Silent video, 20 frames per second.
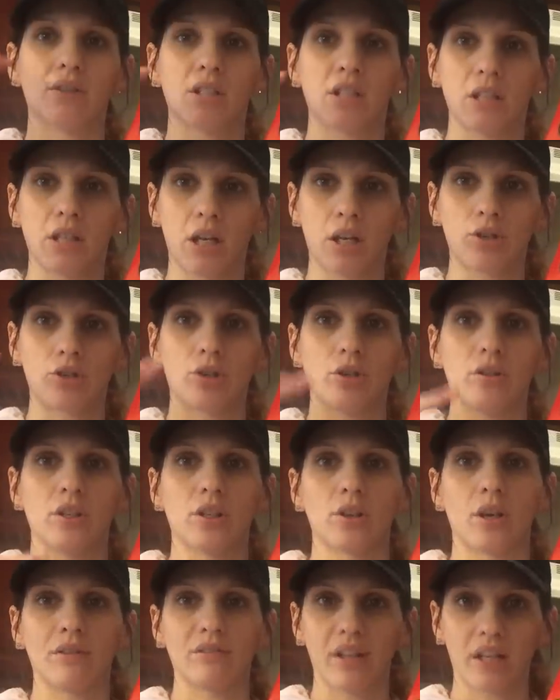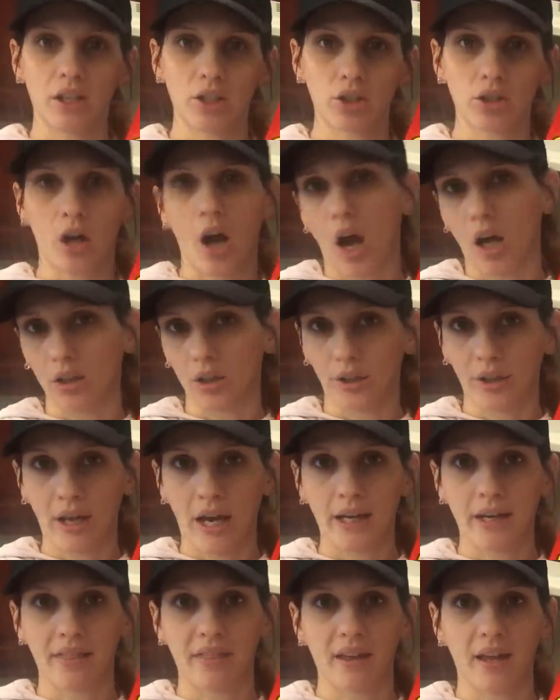you have a teenager, and then you have like a toddler
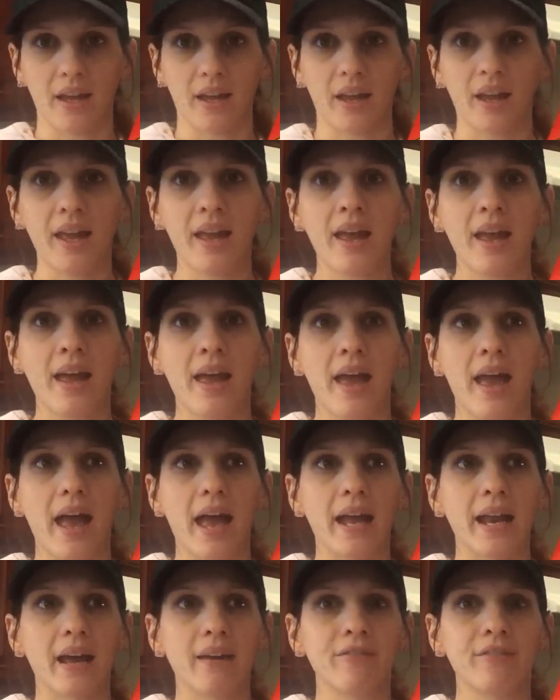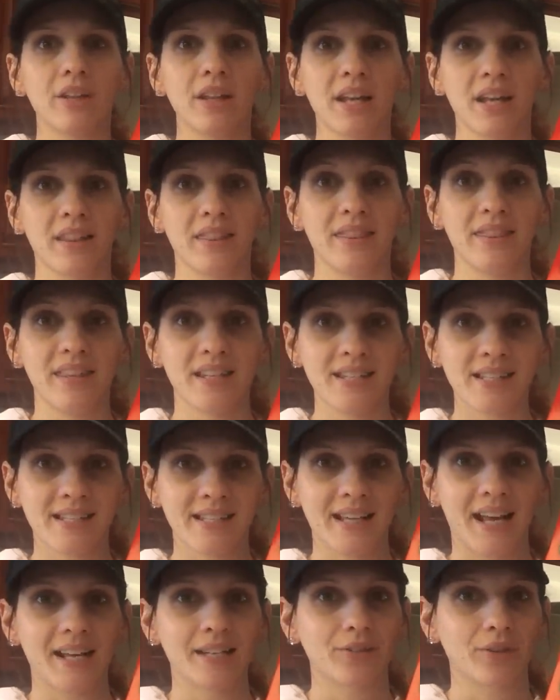kind of thing. And I feel like this
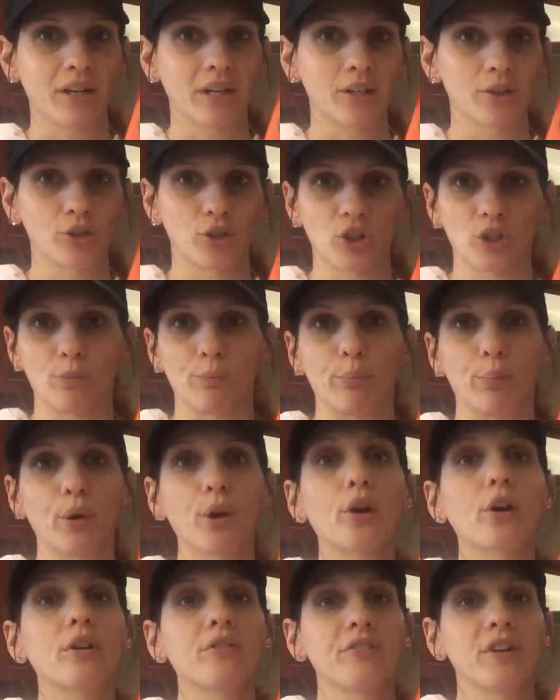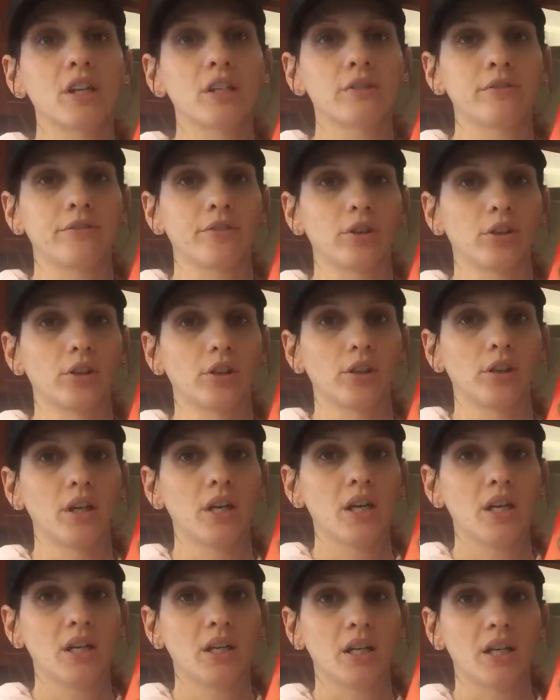size right here is just perfect for
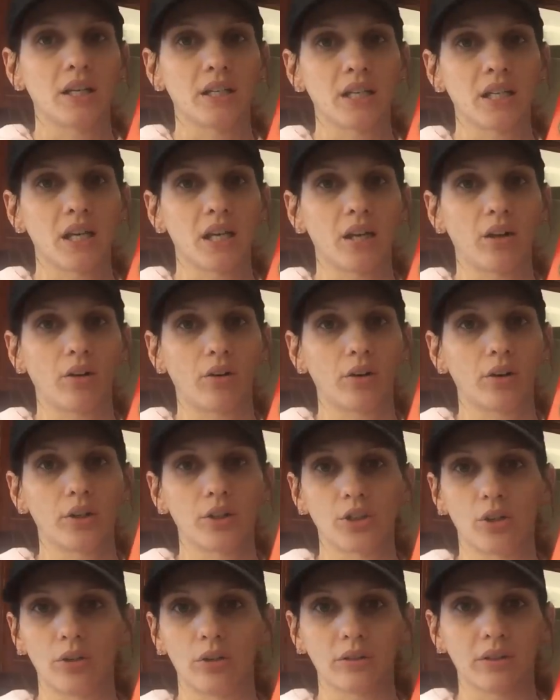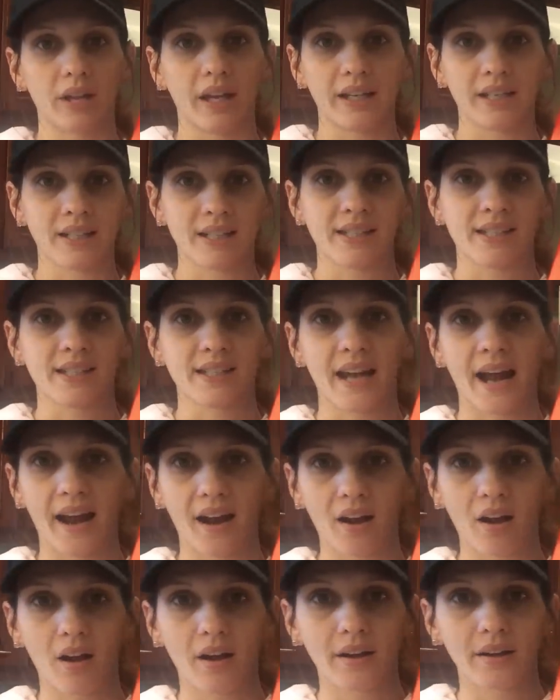a teen or adult like to
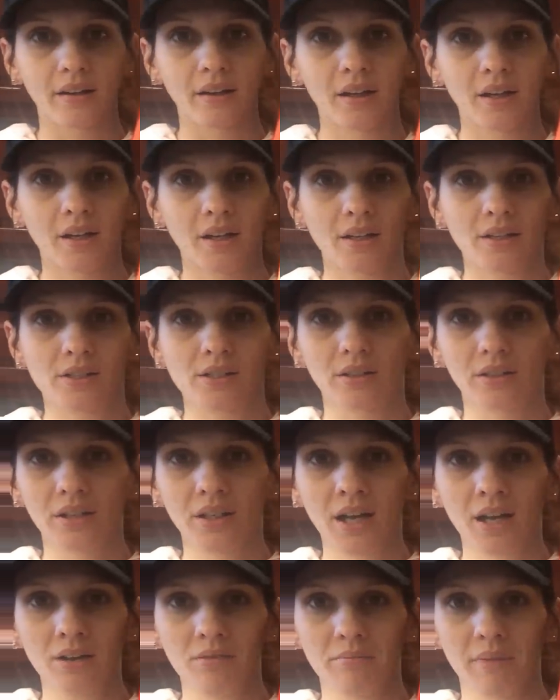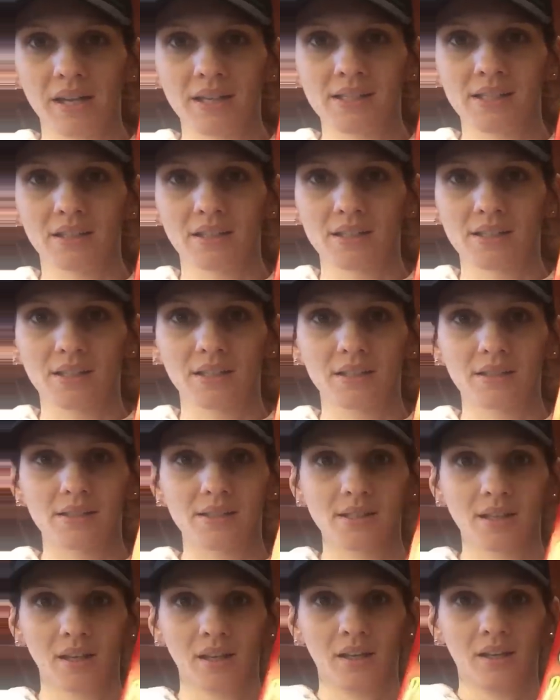snack on. So look how amazing this
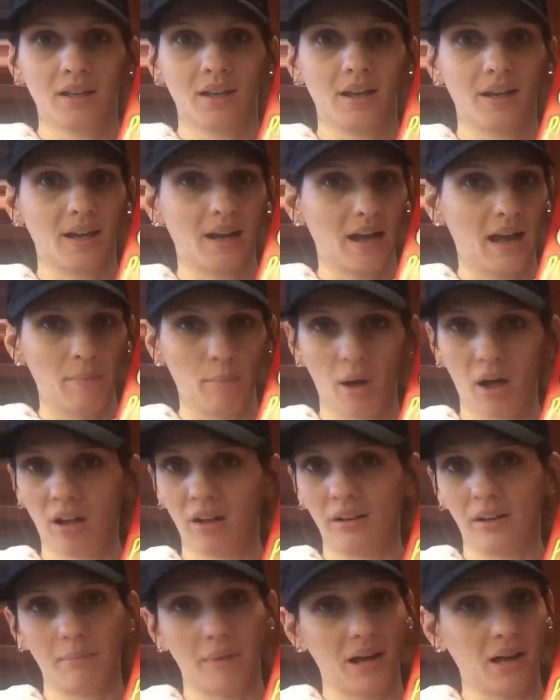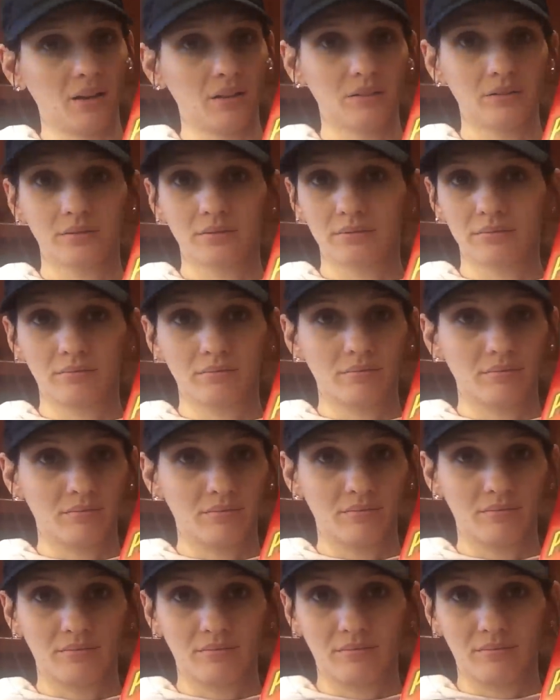is. I'm all about
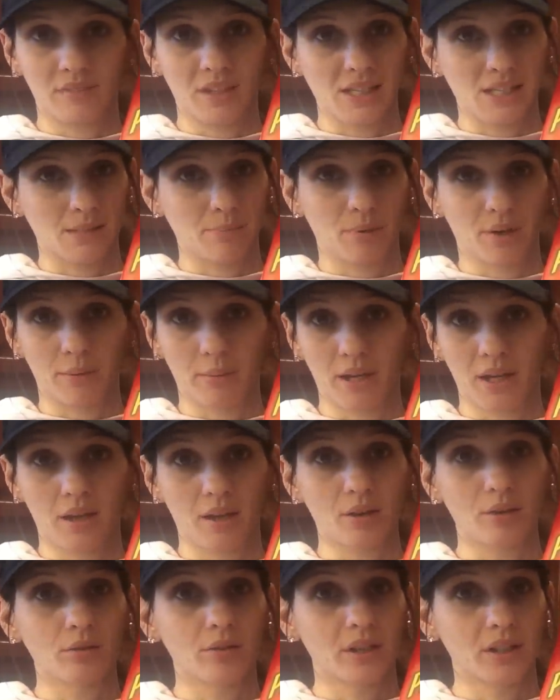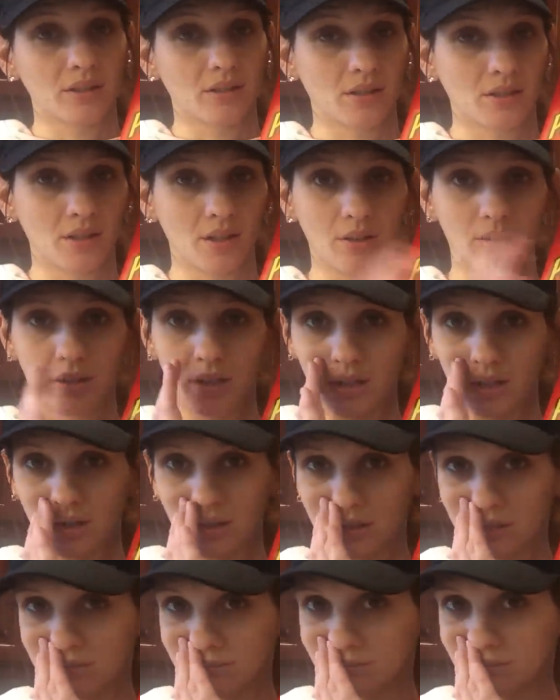this barbecue. It's so
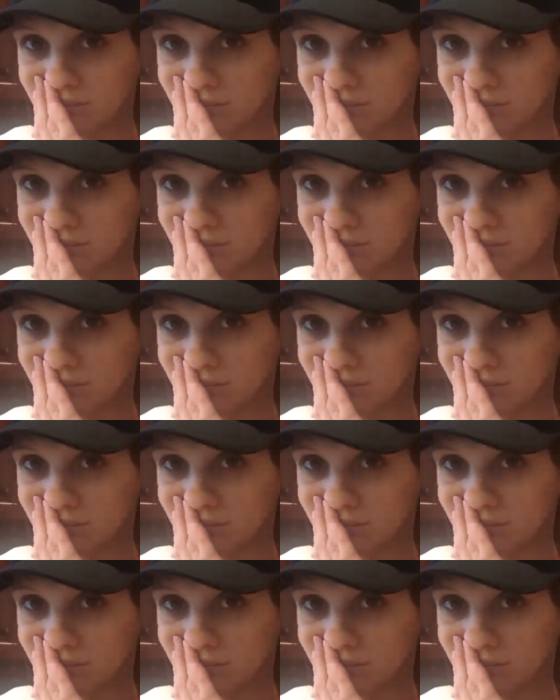good.